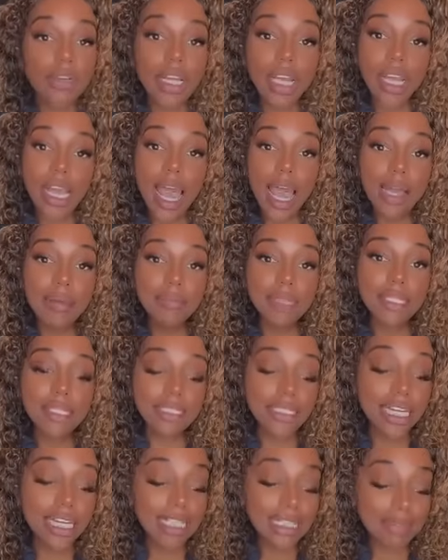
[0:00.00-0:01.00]
Three of
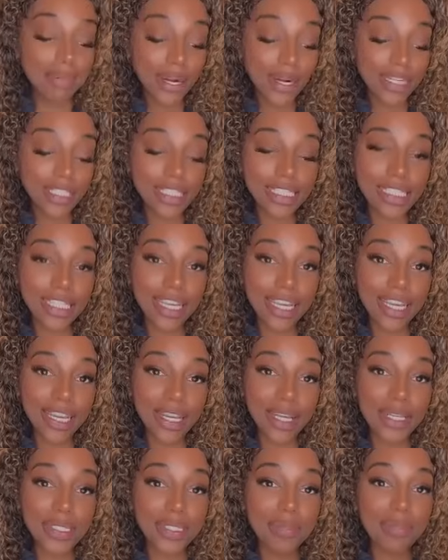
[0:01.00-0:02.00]
Cups. This
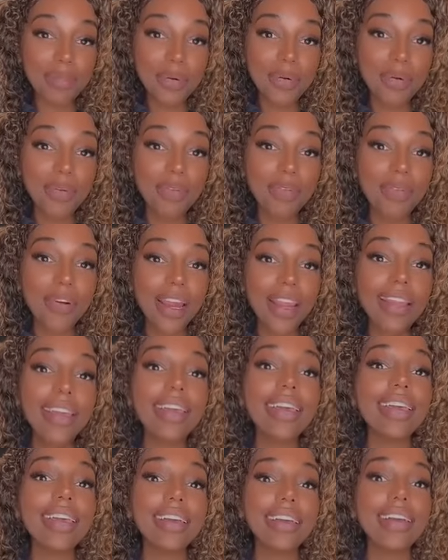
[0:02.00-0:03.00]
person is
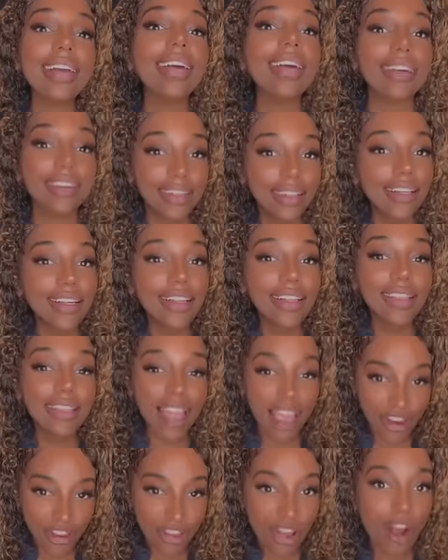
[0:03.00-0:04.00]
praying
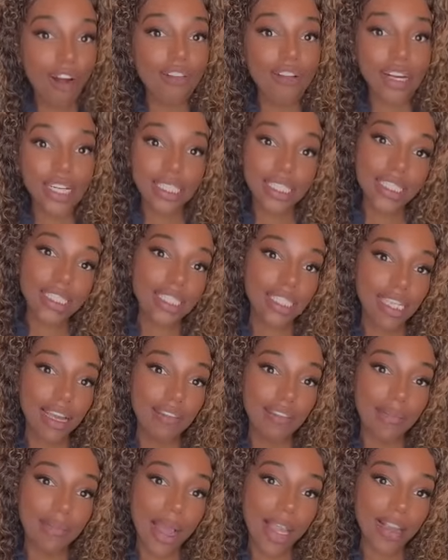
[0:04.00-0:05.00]
that y'all run into
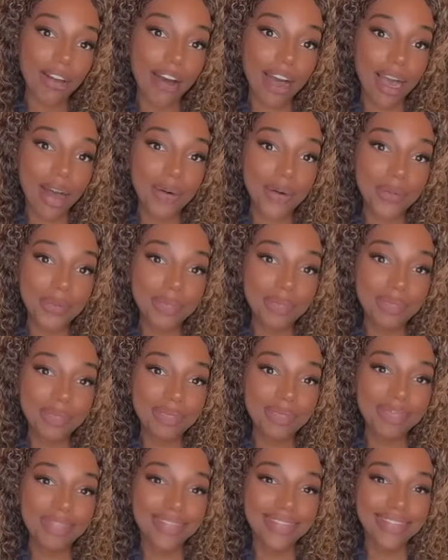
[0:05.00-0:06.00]
each other while y'all out.